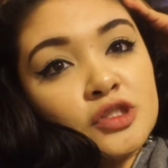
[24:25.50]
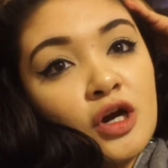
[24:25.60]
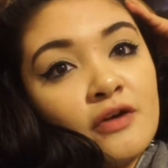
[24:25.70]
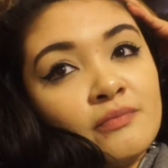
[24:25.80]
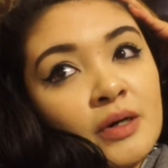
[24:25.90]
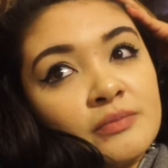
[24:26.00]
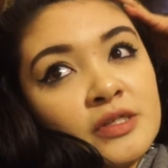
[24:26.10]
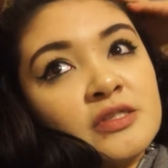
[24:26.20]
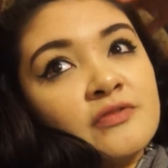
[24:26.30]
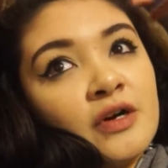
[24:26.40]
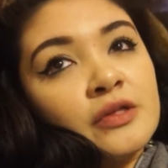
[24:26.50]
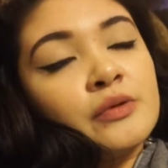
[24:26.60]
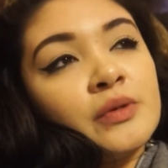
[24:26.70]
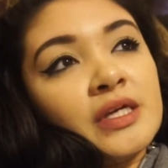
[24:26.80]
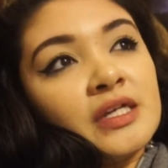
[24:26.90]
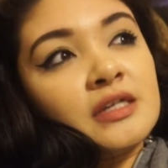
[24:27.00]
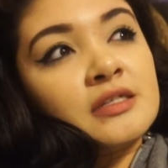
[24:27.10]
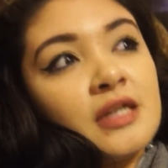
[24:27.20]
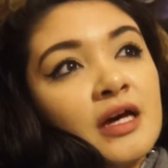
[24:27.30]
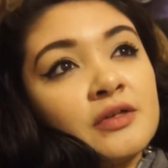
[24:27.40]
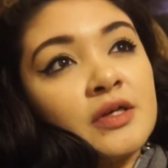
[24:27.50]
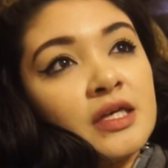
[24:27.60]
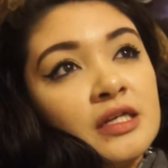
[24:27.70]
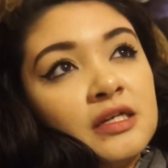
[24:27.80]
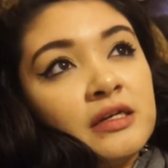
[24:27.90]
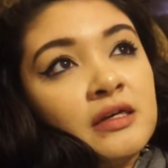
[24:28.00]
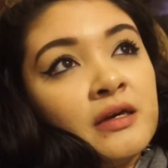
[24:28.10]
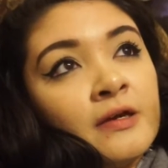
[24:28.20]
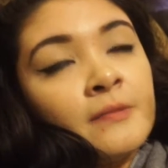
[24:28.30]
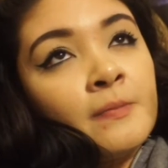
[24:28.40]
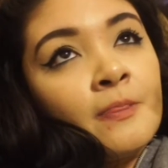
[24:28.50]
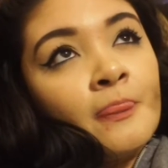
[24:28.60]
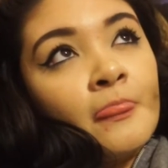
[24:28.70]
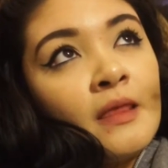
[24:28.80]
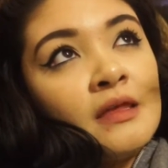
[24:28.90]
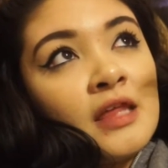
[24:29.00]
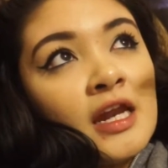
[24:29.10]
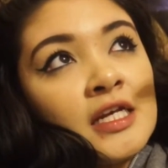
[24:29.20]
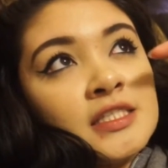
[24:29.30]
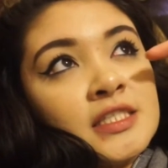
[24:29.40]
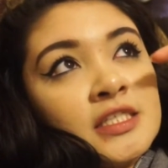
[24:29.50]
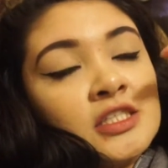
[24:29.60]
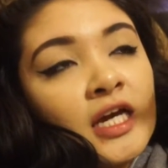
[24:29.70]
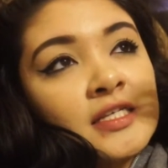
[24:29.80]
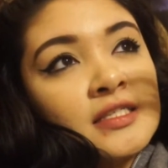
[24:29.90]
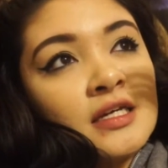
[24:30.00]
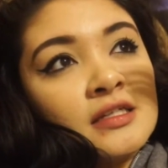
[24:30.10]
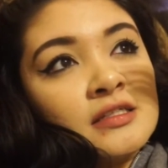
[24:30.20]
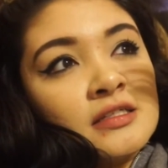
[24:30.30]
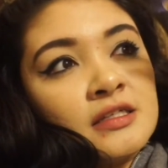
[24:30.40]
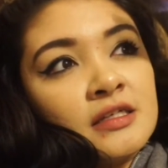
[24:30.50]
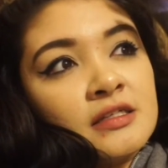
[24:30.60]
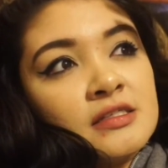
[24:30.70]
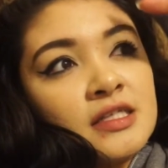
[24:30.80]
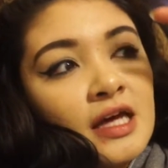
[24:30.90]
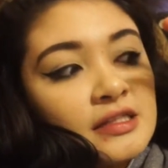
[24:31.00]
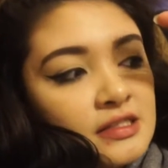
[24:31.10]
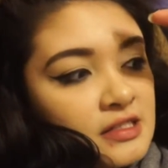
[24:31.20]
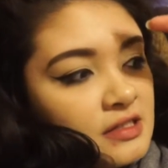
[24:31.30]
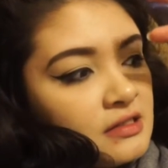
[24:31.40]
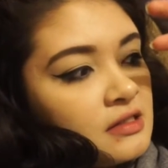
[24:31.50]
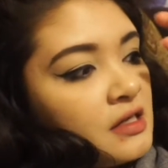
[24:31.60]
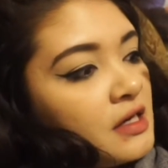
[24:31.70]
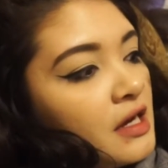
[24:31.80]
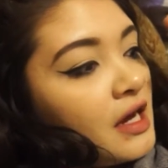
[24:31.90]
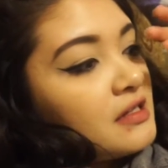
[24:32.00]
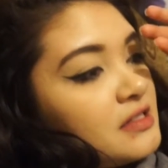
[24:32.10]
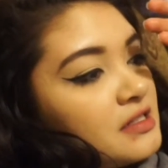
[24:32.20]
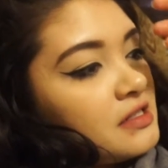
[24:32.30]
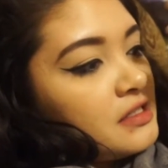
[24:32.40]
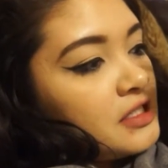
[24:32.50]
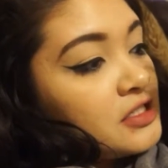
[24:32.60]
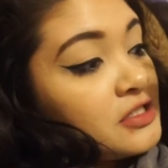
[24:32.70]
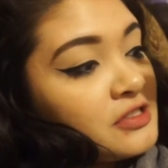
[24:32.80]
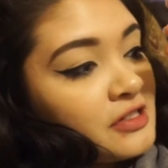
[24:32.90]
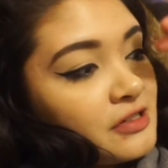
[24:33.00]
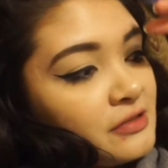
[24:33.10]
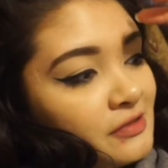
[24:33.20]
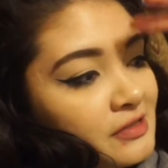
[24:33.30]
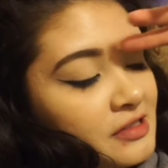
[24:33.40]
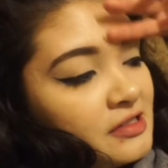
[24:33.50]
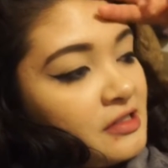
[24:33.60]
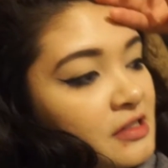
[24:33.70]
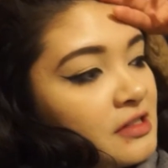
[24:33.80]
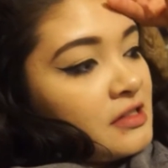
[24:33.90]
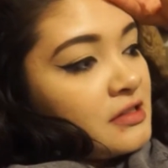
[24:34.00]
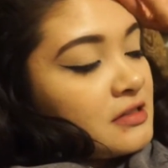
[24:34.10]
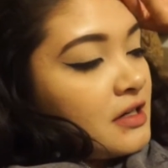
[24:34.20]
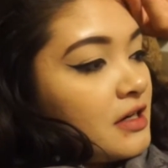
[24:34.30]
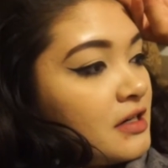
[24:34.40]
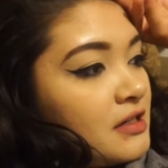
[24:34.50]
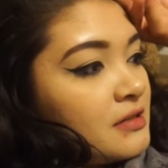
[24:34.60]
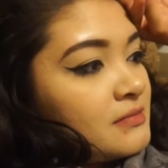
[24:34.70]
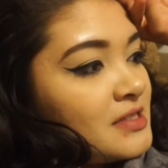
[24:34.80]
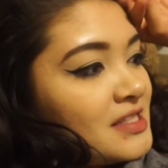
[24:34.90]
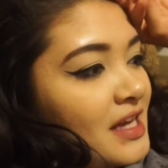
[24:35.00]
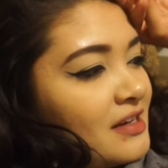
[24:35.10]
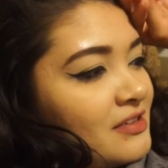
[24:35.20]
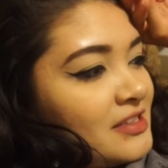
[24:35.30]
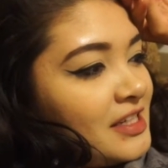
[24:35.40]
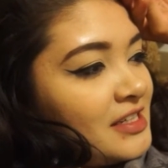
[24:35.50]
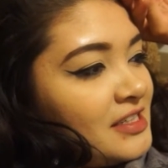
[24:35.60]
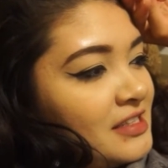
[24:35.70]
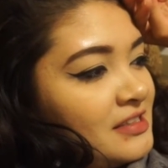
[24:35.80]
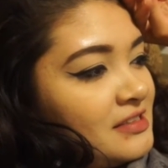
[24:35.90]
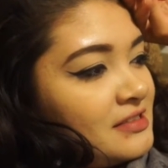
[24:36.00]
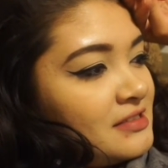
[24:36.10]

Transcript: carved pumpkins for Halloween, I did Hello Kitty, and then I did Jack Skellington. I did the Ninja Turtle. Is that all I did?